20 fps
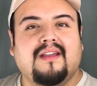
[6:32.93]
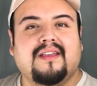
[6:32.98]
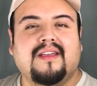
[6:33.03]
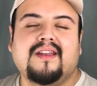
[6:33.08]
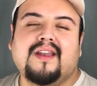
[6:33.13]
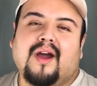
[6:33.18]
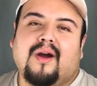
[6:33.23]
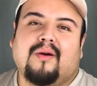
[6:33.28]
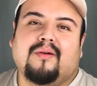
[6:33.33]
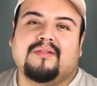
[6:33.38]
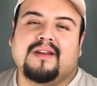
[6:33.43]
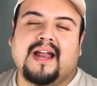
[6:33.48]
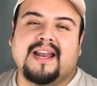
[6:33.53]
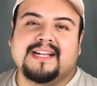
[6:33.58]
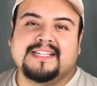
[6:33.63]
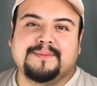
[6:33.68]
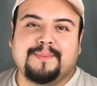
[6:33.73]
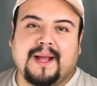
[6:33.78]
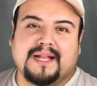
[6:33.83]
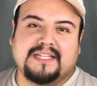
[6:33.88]
you know, not
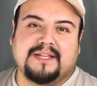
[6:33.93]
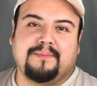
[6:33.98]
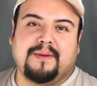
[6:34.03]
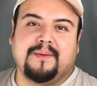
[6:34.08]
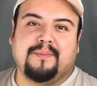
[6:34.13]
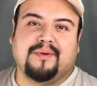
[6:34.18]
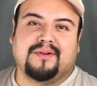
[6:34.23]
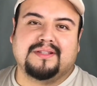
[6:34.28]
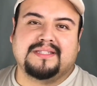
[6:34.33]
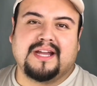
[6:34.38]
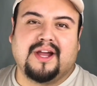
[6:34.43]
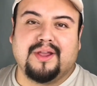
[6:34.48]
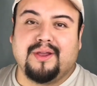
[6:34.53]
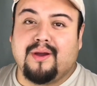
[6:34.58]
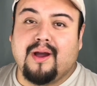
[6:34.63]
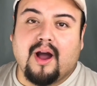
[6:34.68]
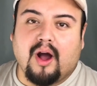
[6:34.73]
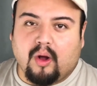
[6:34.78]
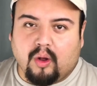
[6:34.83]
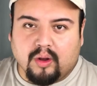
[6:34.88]
expecting people to tell
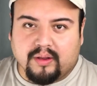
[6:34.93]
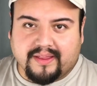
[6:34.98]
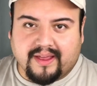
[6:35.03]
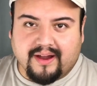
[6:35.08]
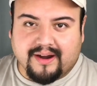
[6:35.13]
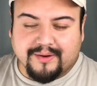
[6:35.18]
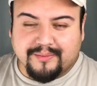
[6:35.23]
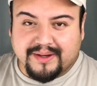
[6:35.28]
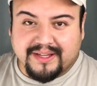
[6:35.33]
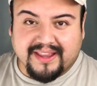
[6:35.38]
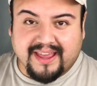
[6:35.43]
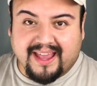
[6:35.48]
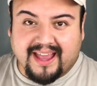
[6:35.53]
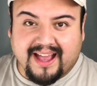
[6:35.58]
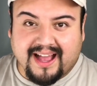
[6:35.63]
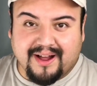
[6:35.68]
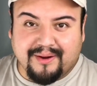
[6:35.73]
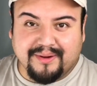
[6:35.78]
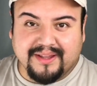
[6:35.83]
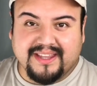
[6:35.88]
you how old they are when they
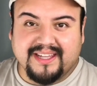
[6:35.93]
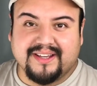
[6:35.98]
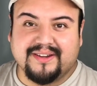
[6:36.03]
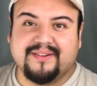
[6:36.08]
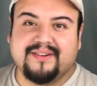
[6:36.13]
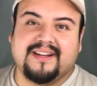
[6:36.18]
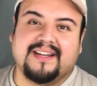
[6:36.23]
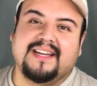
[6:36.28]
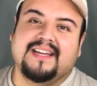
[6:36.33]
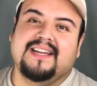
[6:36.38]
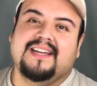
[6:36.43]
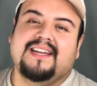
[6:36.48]
hang out with you.